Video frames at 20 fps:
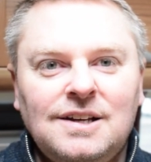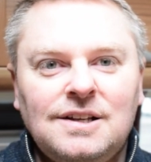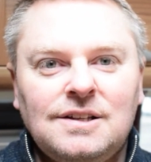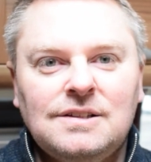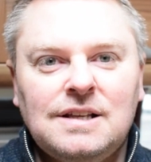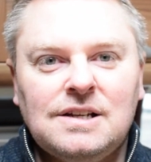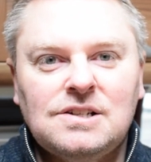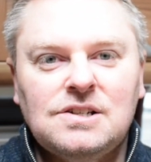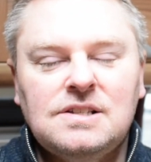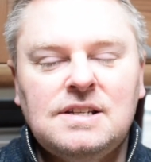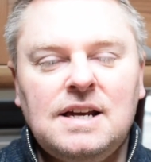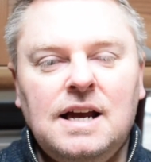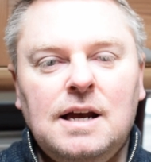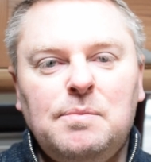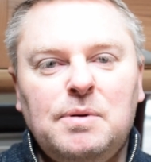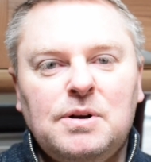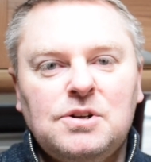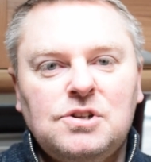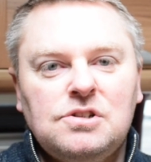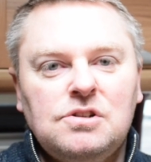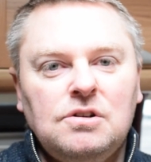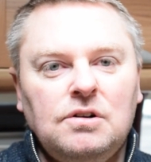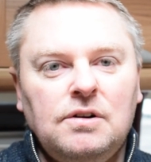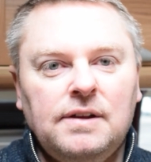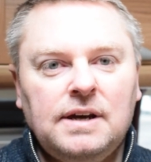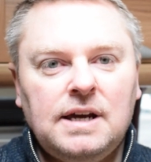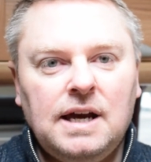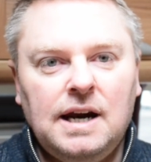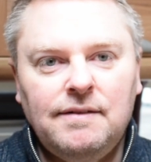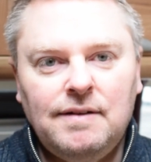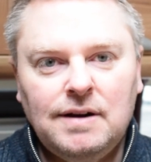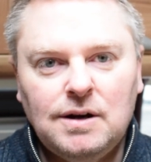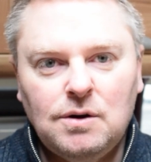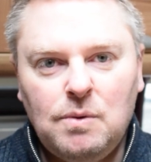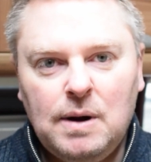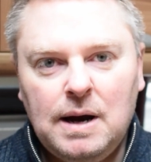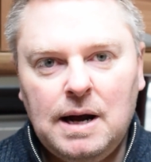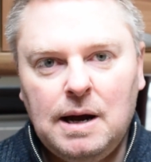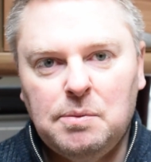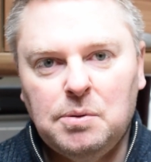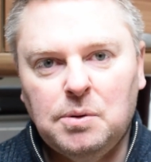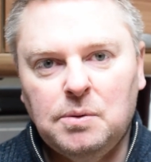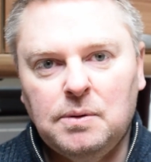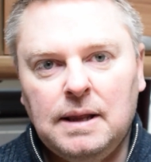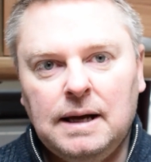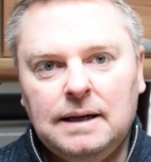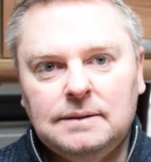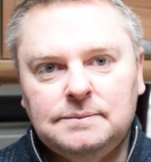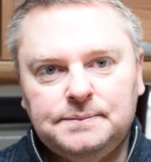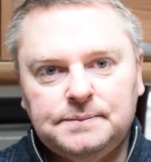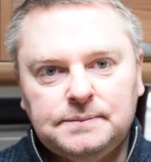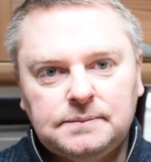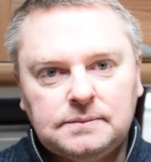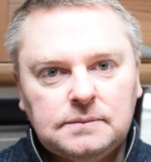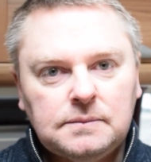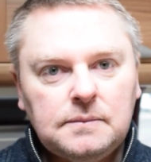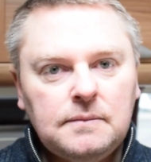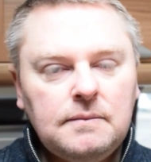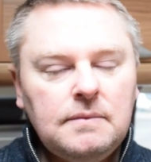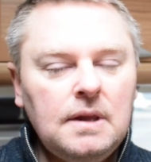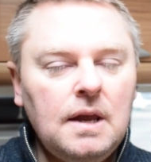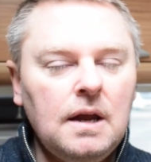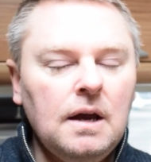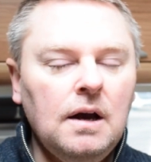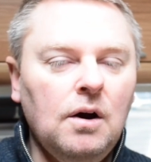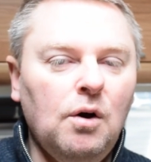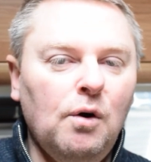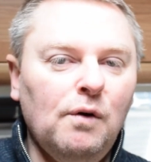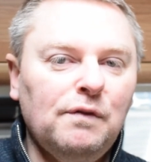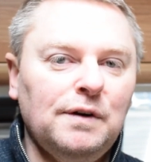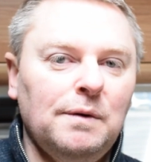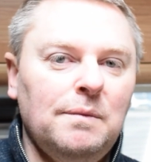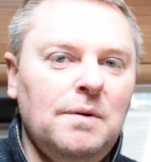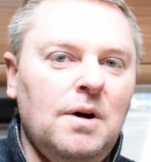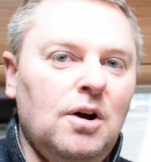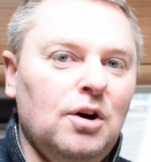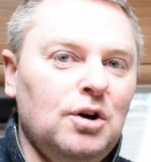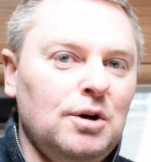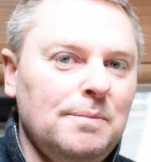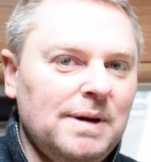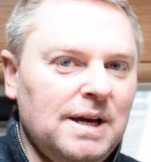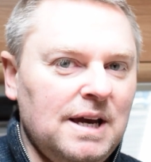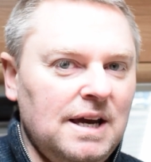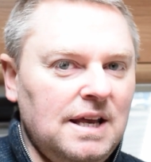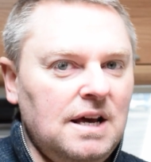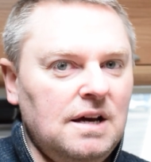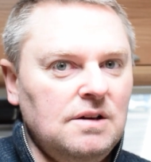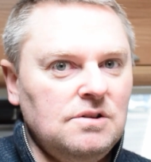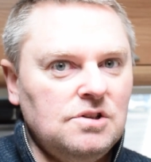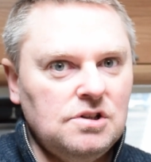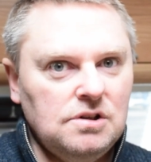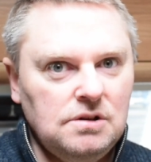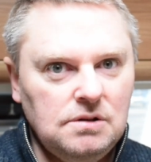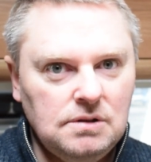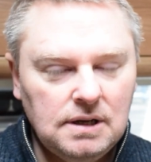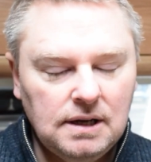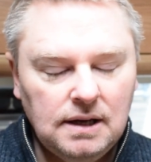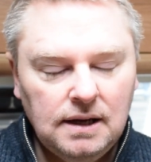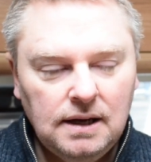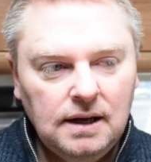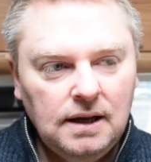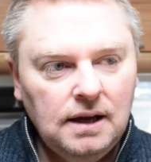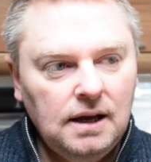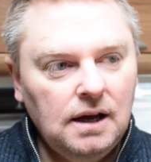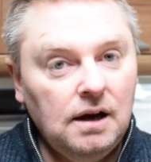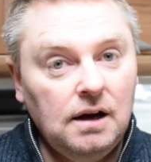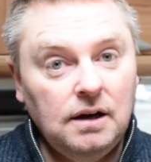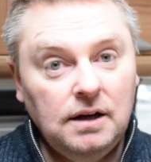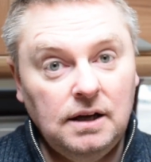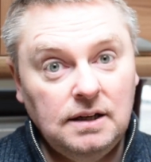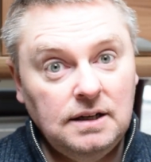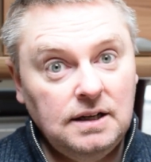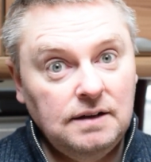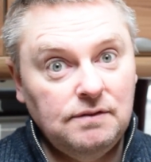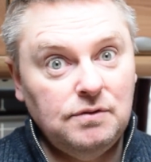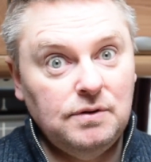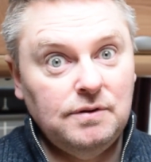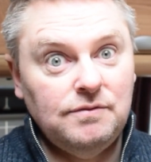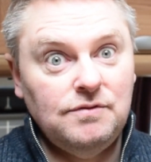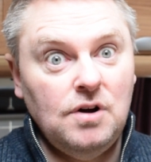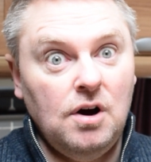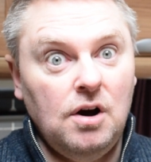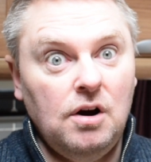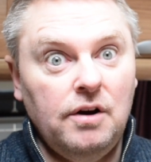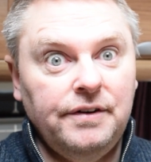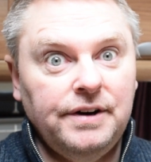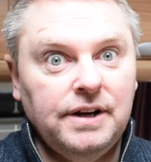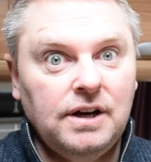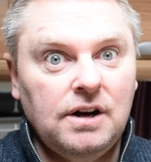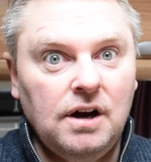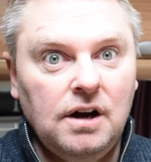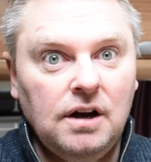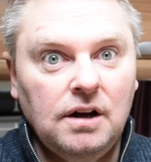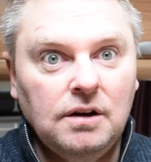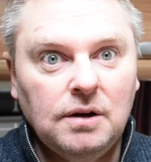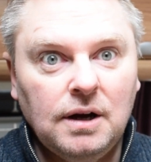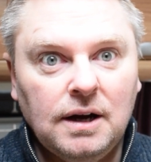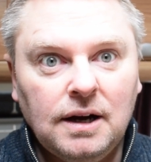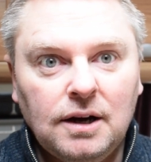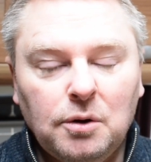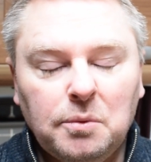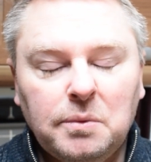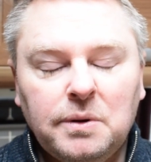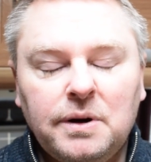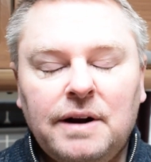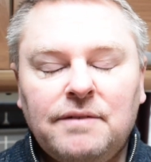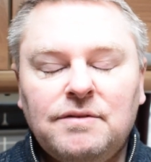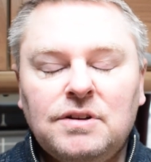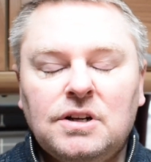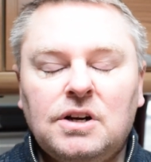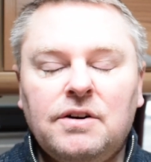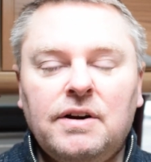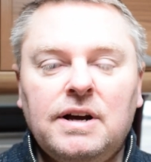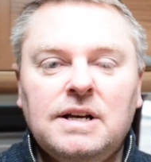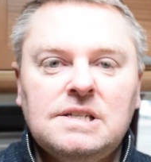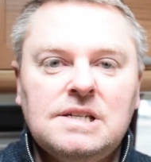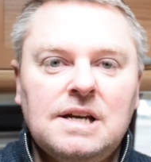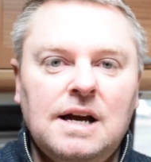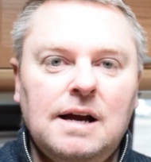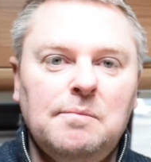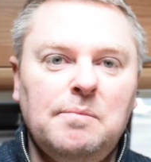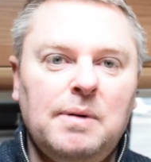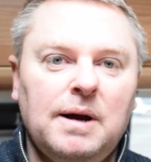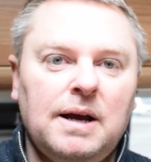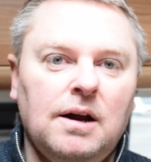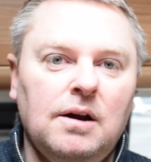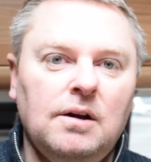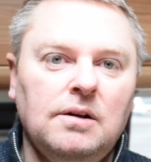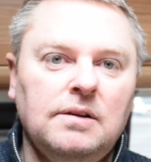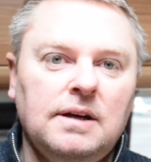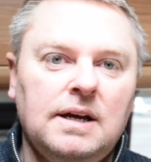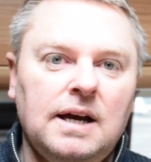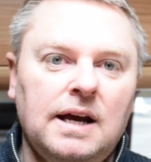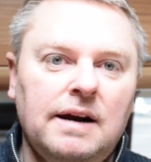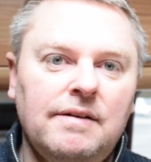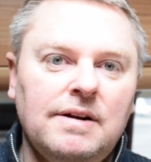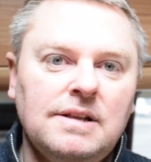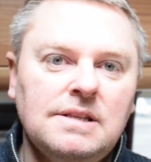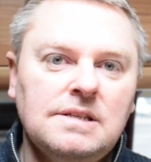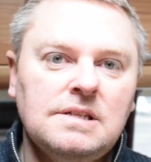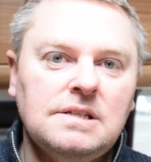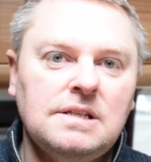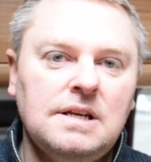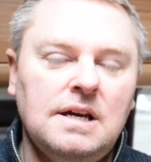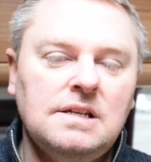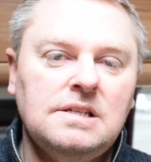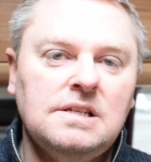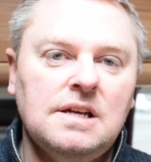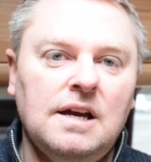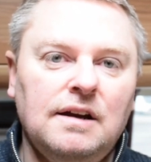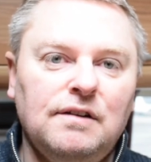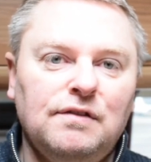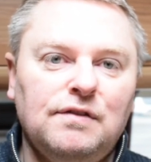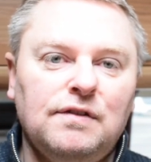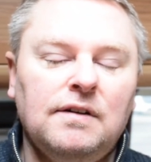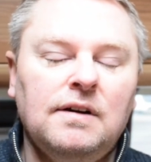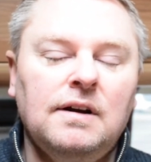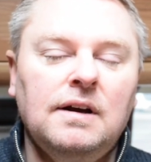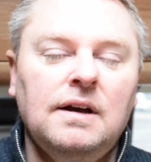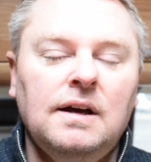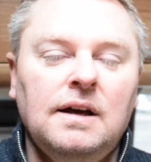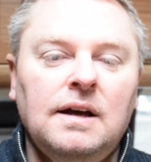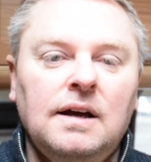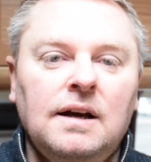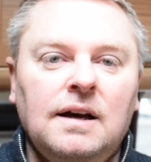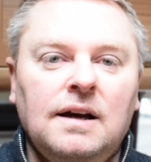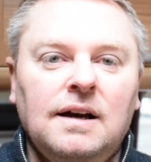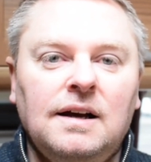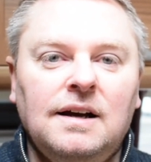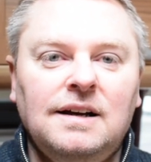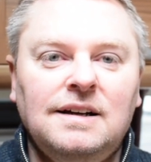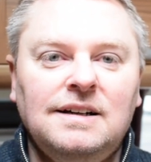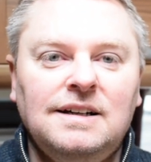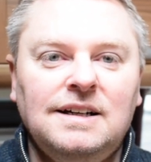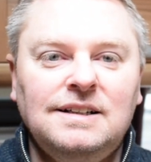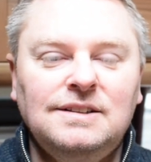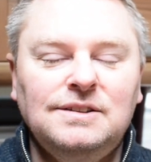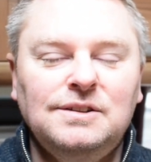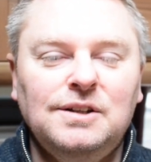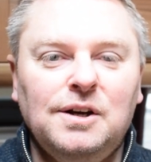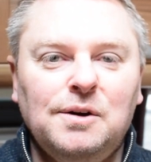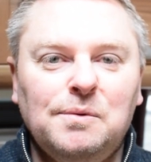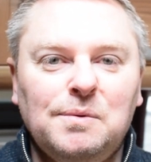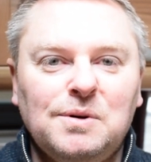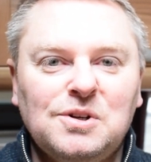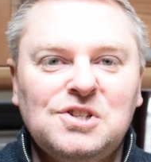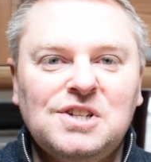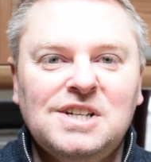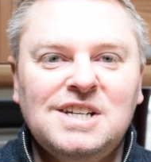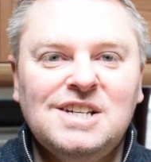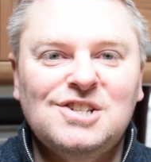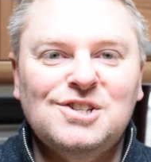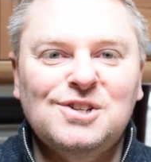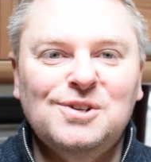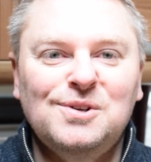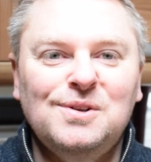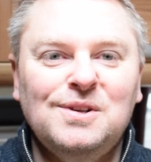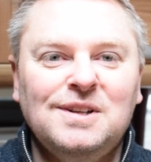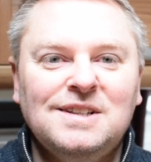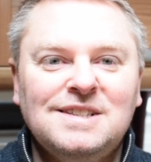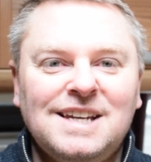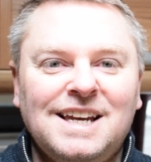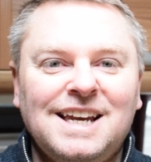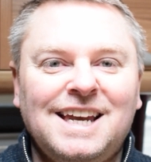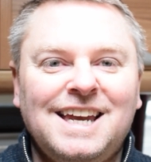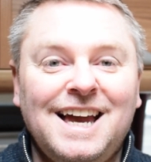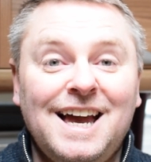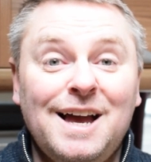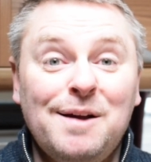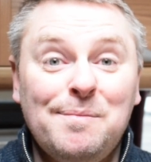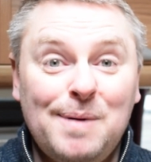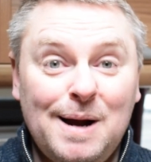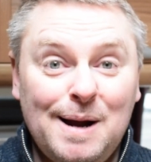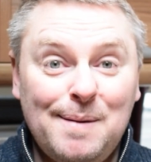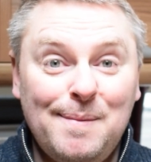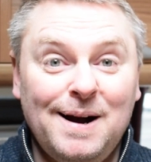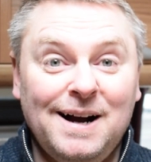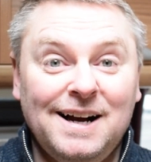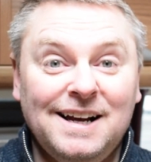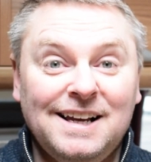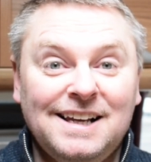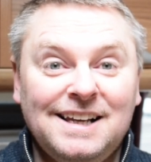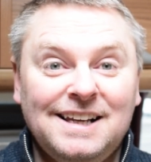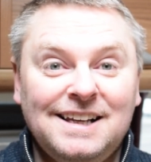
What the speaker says: That's the tyre pressures done on the Caravan, quite happy with that. Hopefully we're all going to be getting out soon, and if we've not already got out, I hope we're having a great time back out in the Caravan. Stay safe, and we'll see you soon. Take care, bye bye.